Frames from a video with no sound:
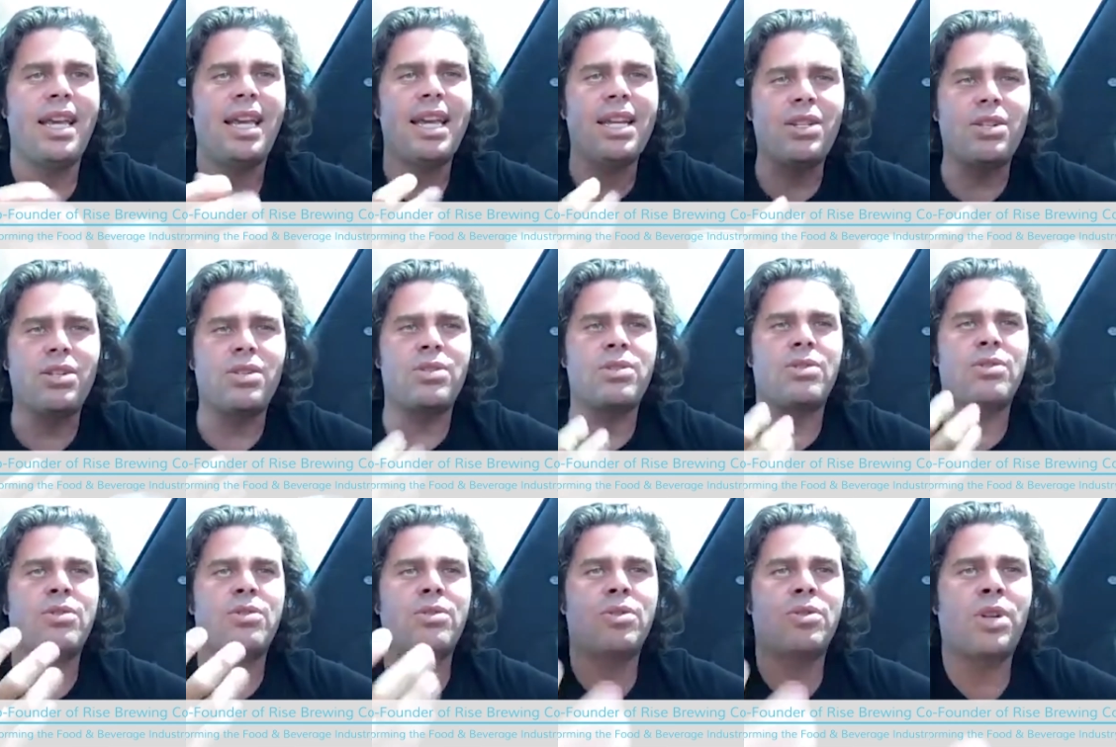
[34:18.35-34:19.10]
it
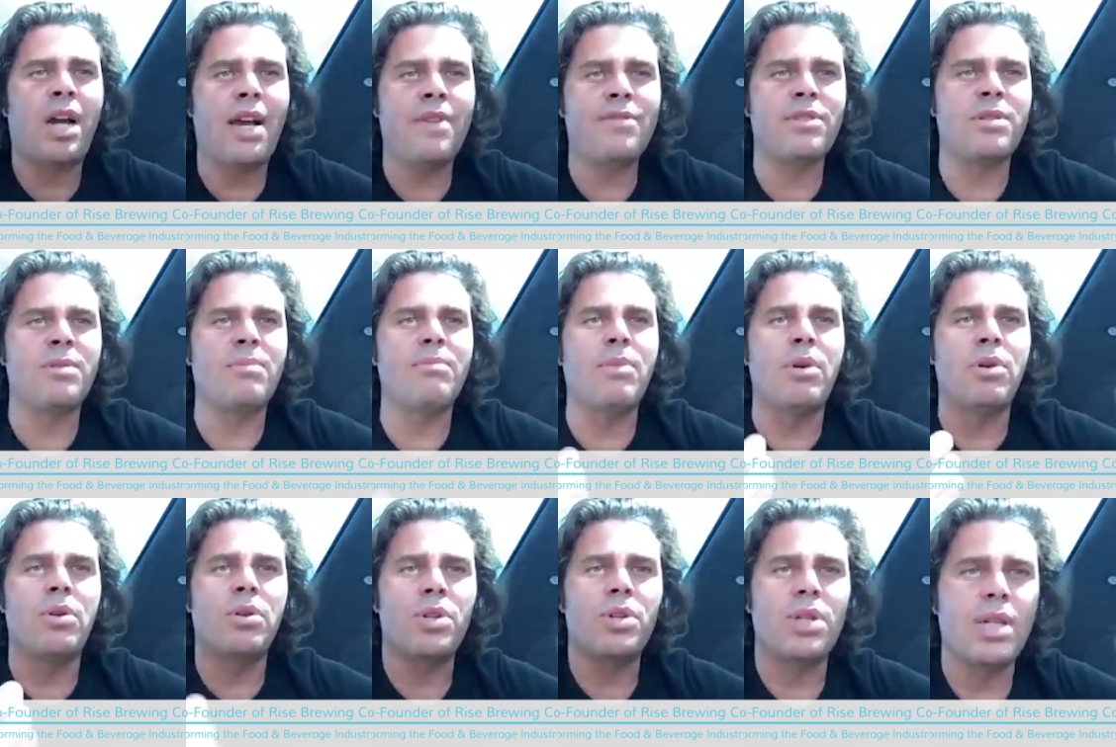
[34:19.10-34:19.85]
drives an
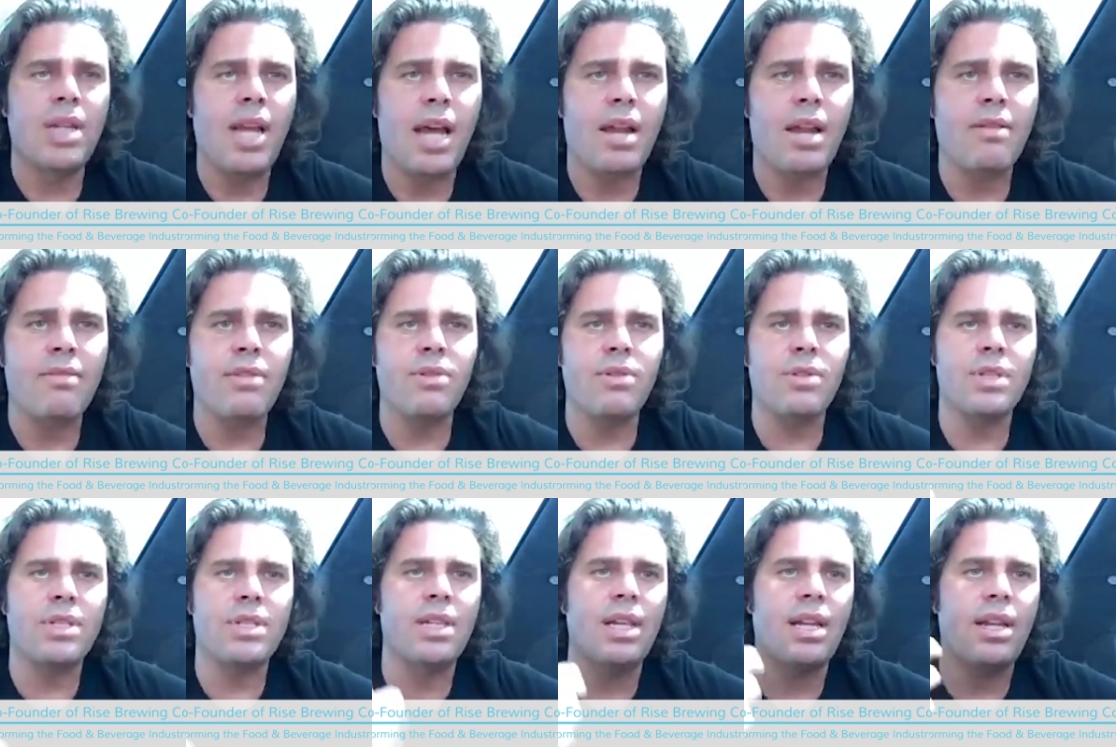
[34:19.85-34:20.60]
emotion out of you
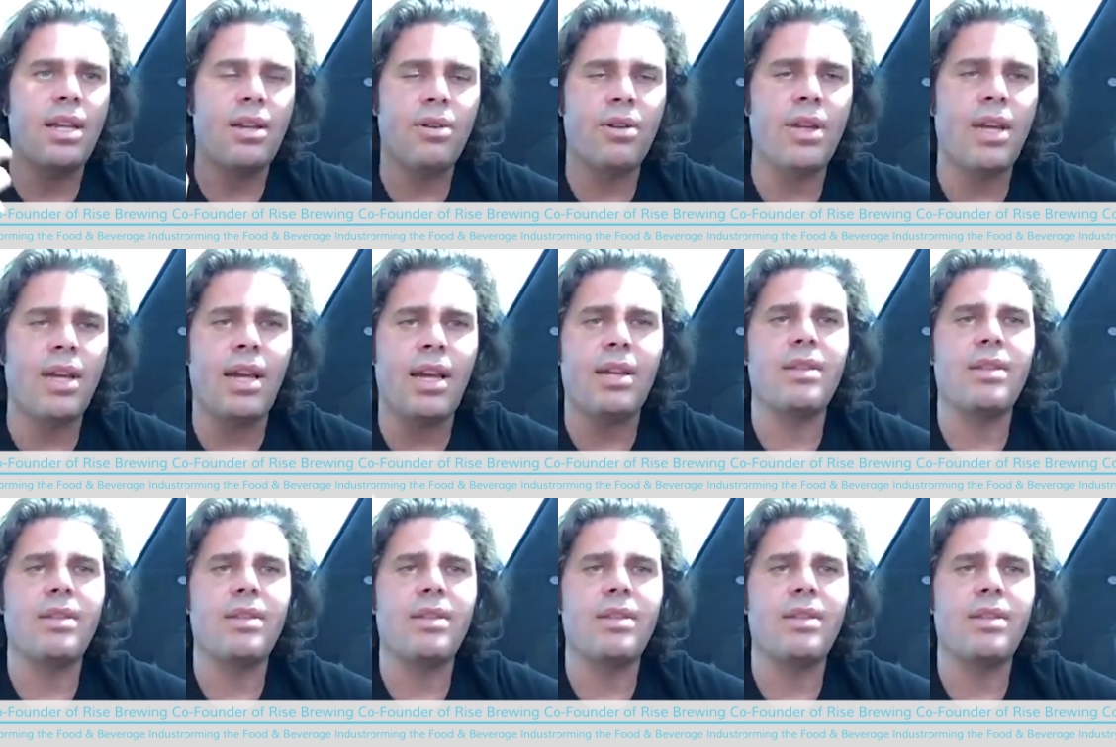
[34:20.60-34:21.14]
to say, okay,